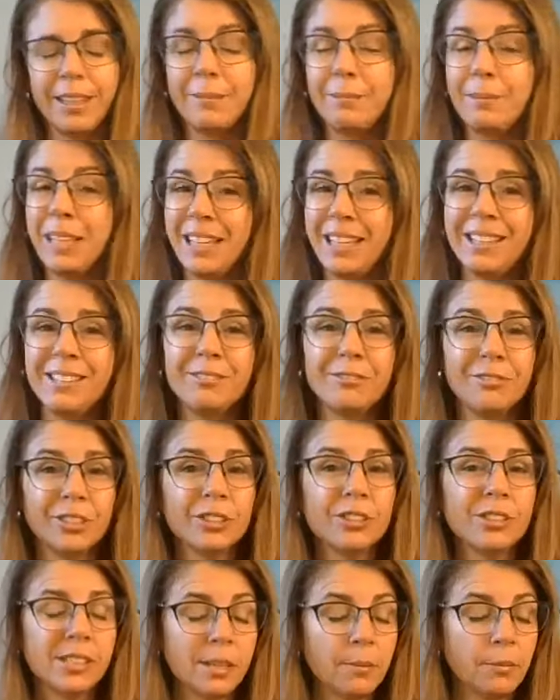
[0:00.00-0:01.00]
I'm getting
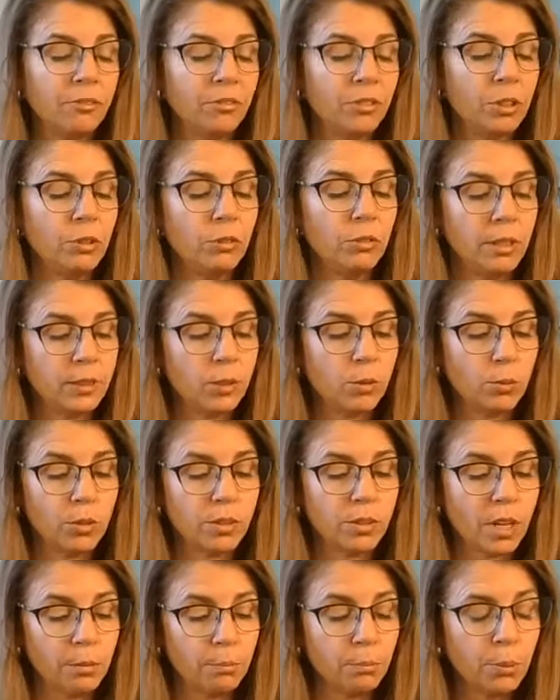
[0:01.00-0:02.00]
for some of you, this
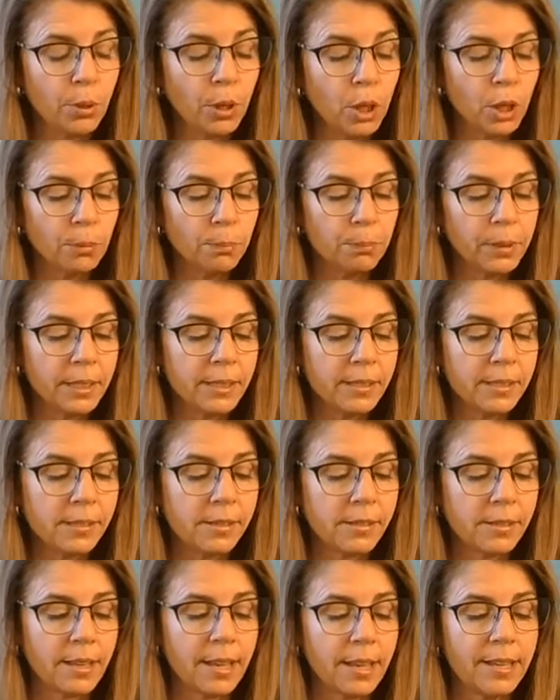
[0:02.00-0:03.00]
was on
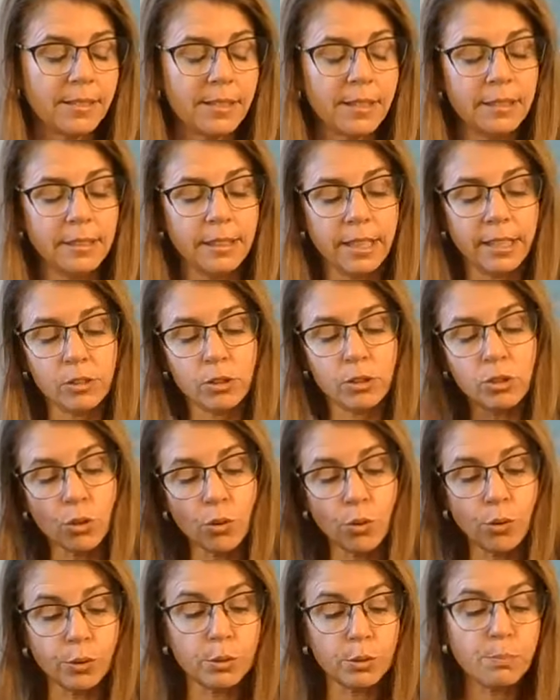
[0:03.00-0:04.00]
purpose, as in like a
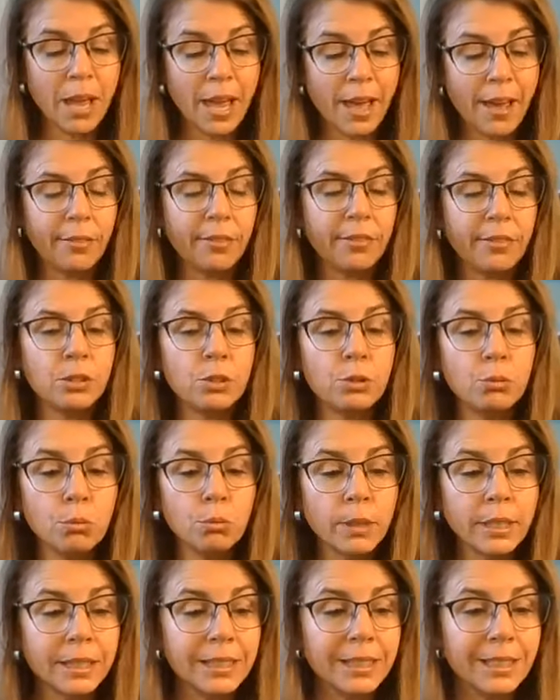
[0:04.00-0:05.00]
soul's path to
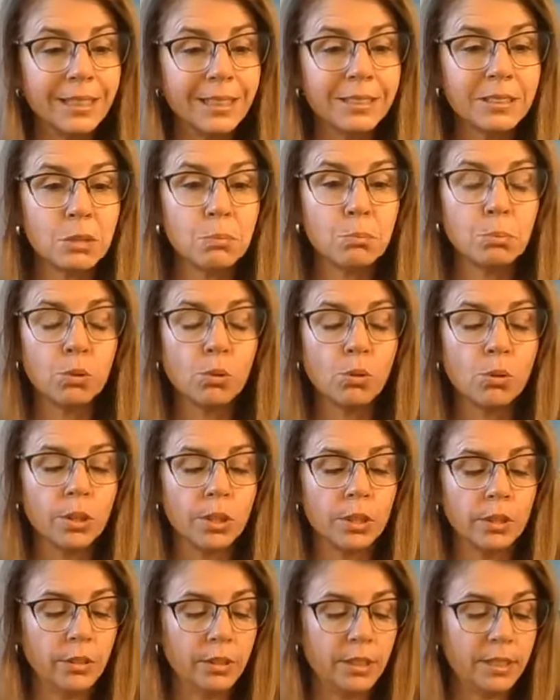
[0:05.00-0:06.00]
really
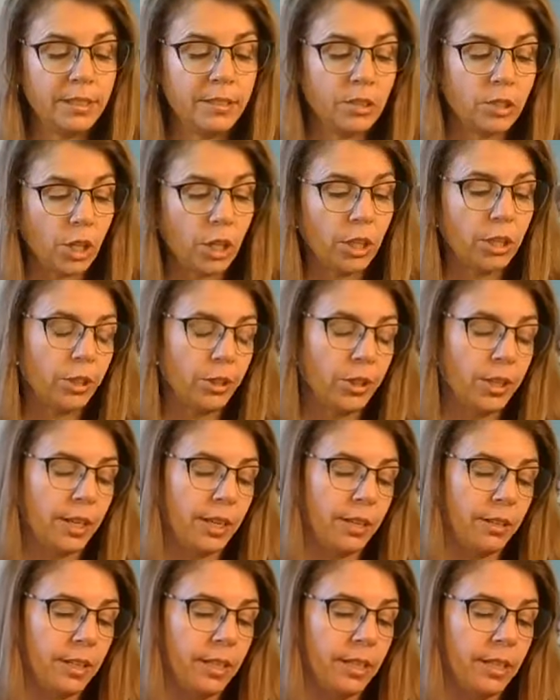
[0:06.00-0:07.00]
explore these darker
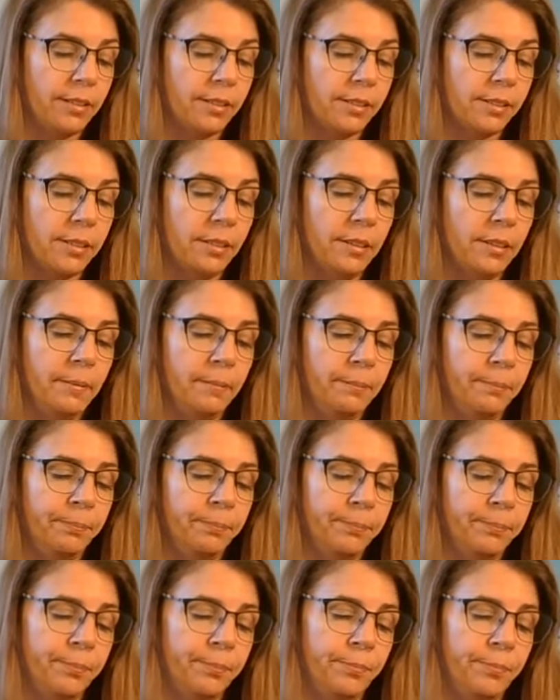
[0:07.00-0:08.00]
areas,
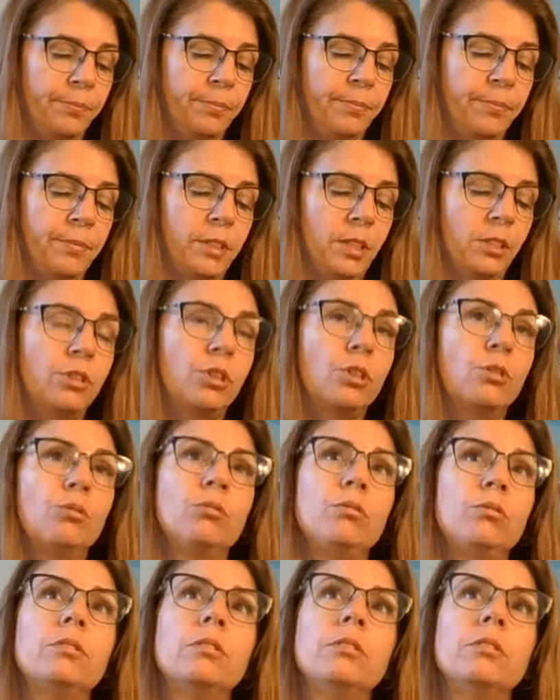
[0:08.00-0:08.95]
to